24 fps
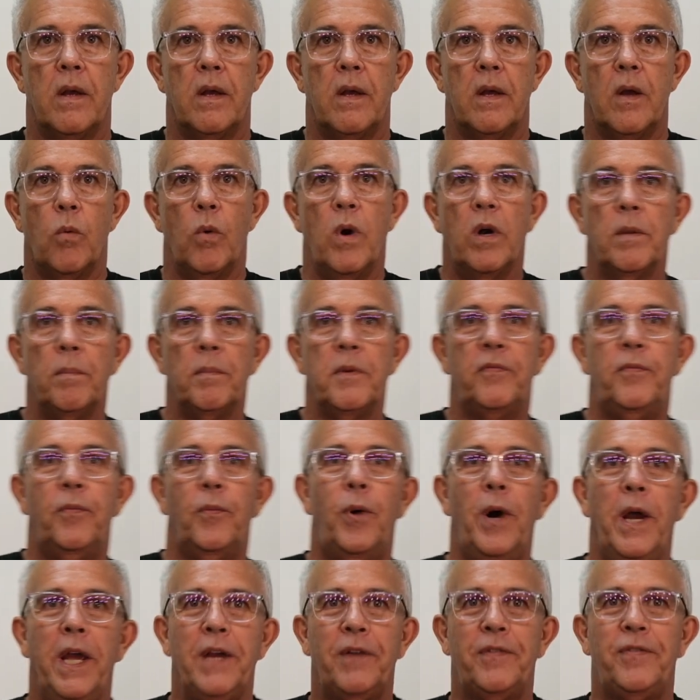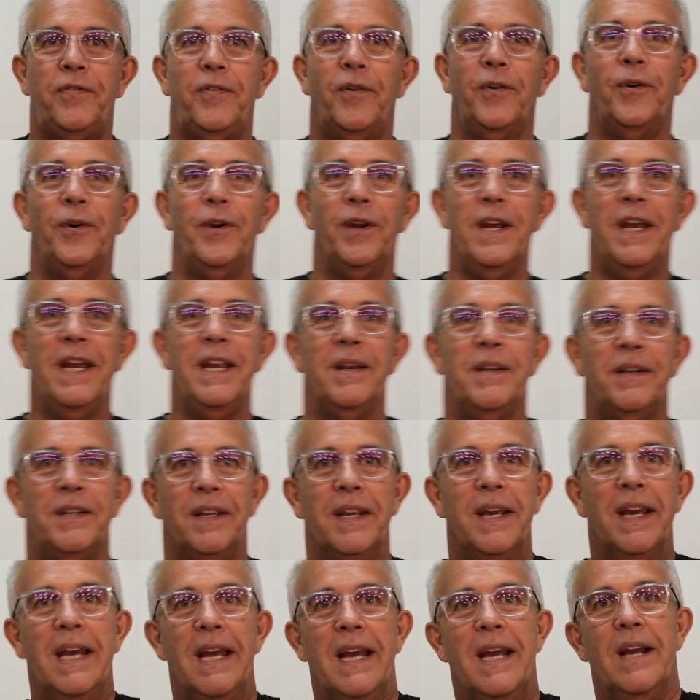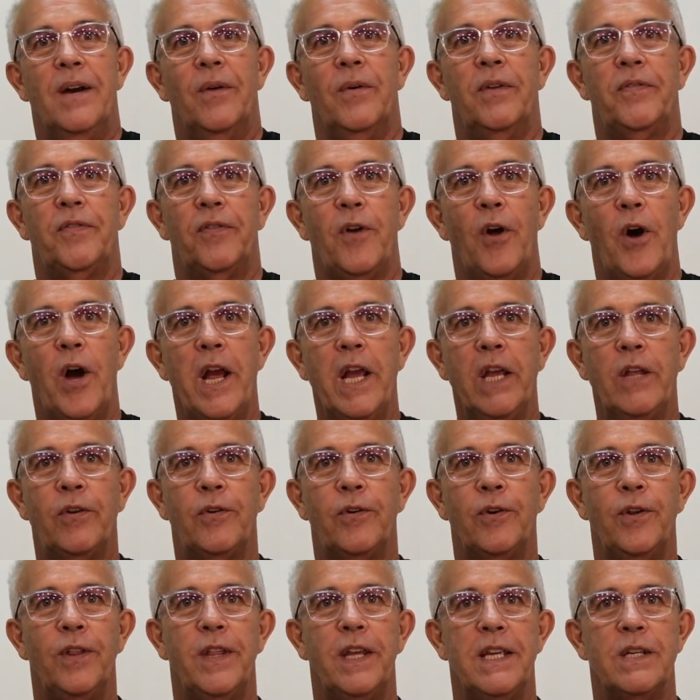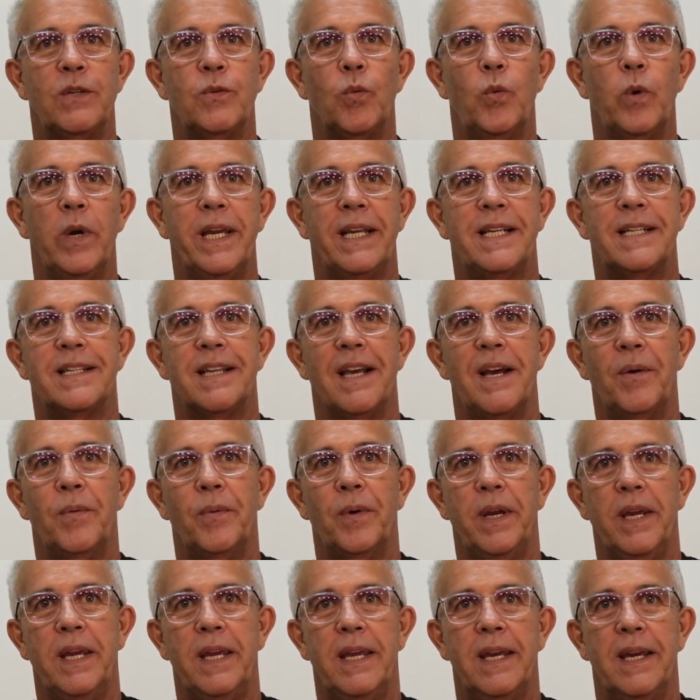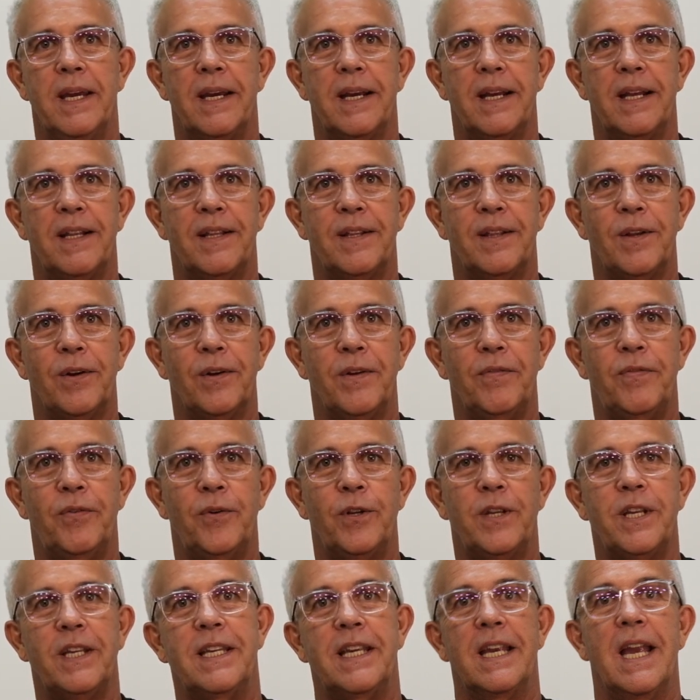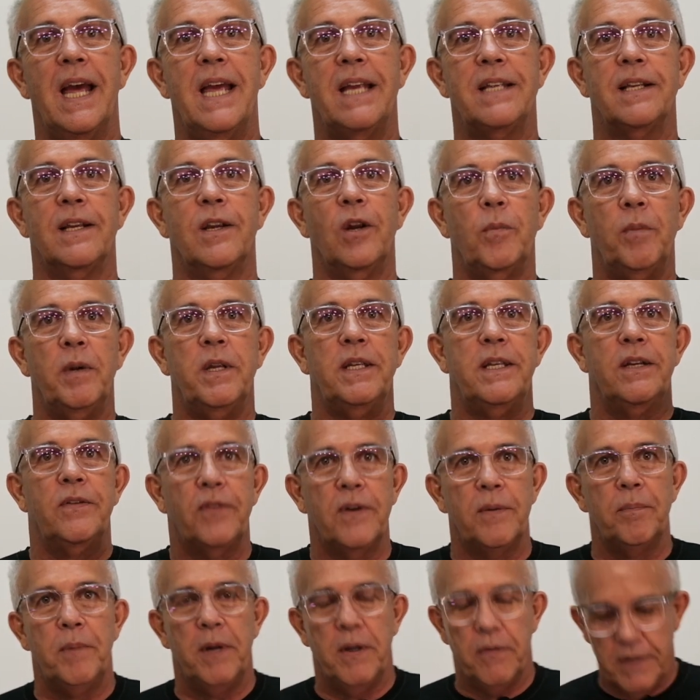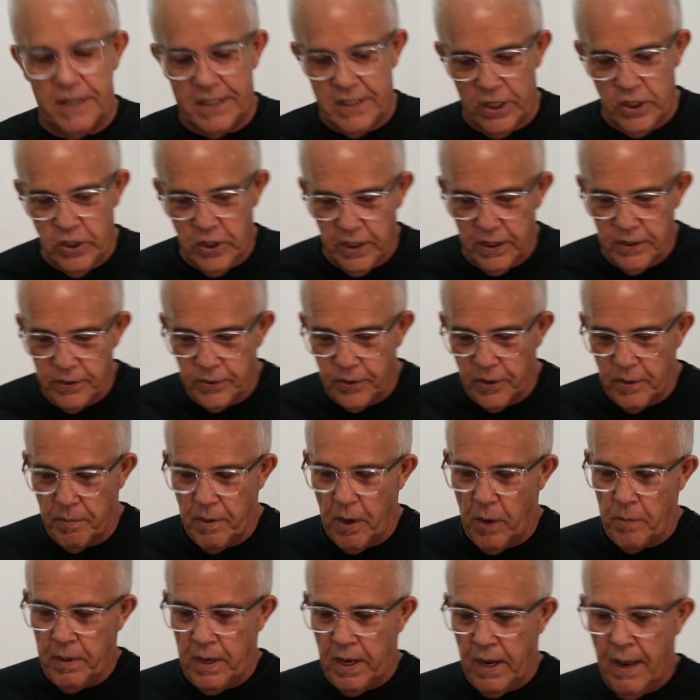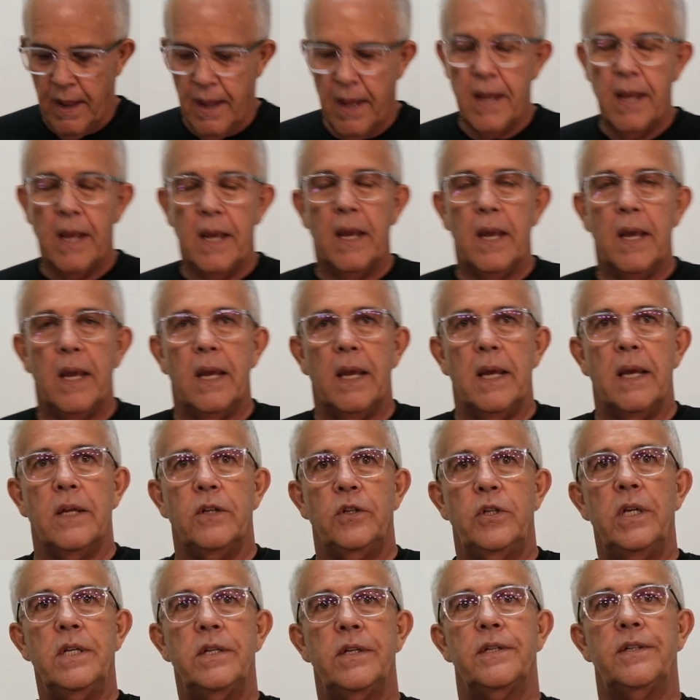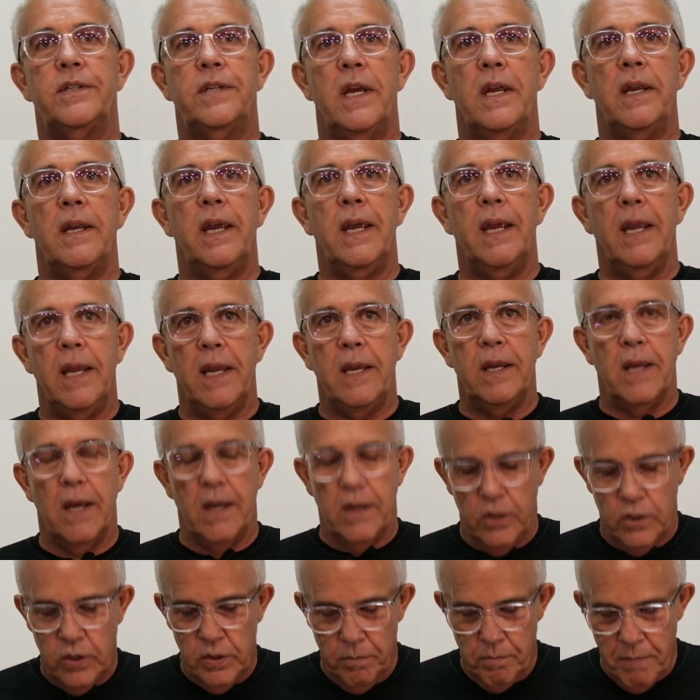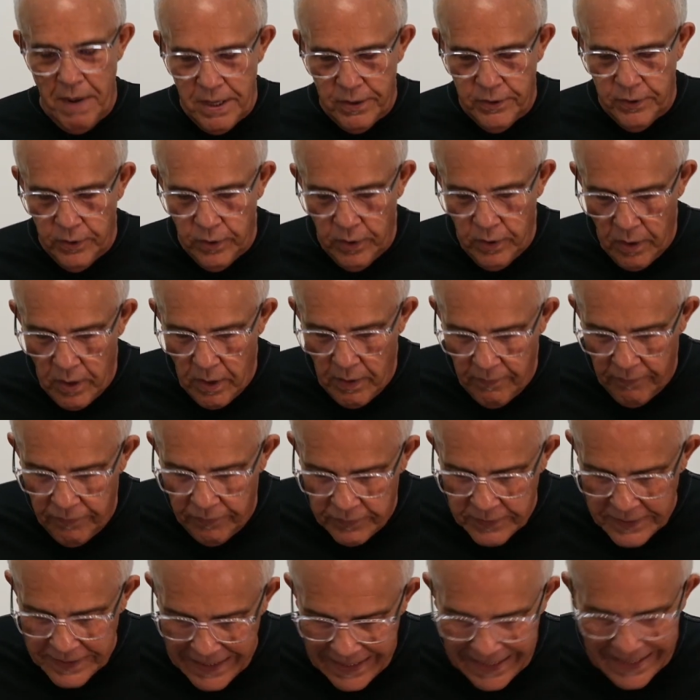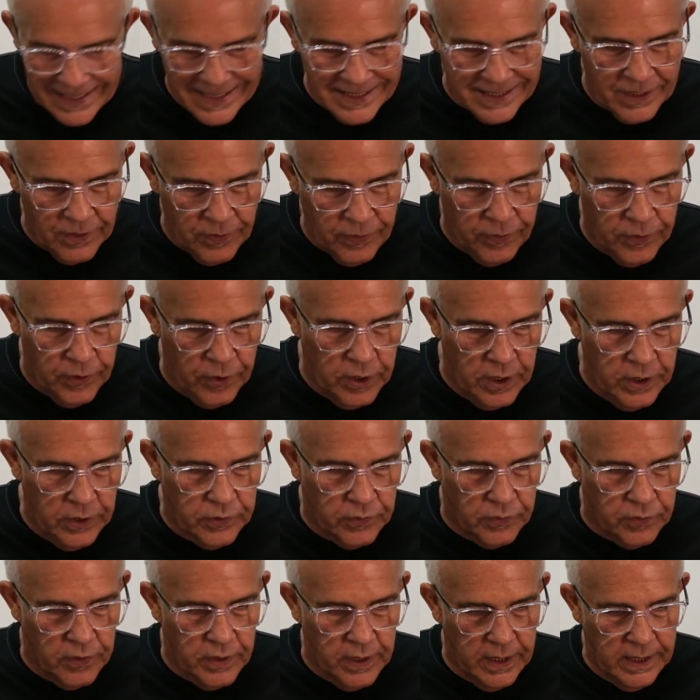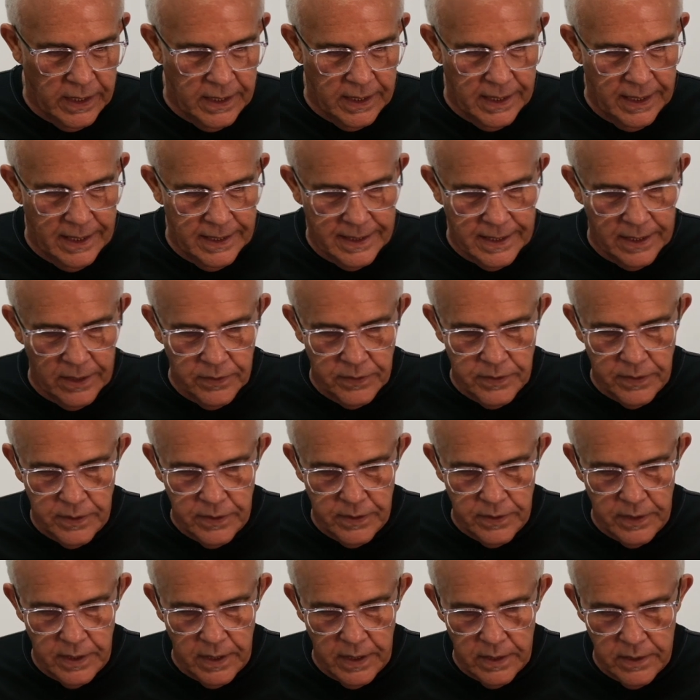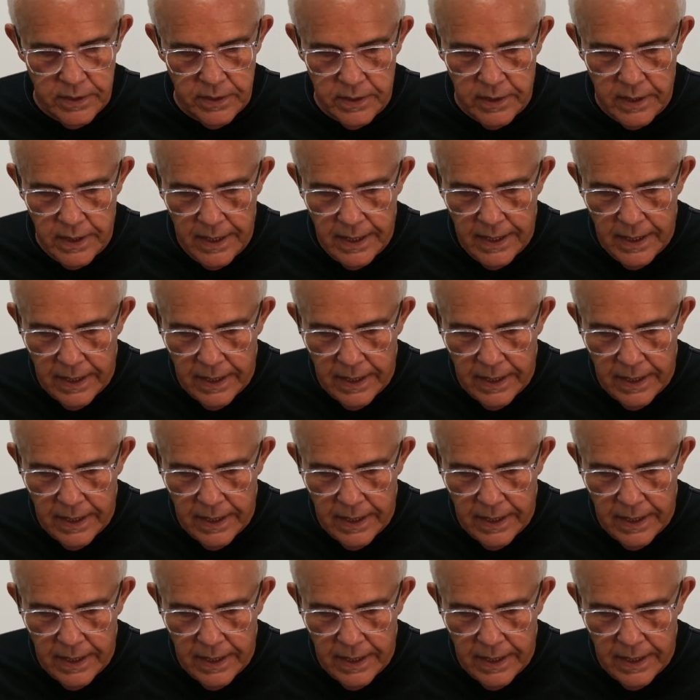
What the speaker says: Welcome to week 14. We're flying through these weeks, aren't we? Looking forward to today. It's a little bit different, a bit of a teaching sort of moment. Jesus said in Matthew 6:33, he tells us this.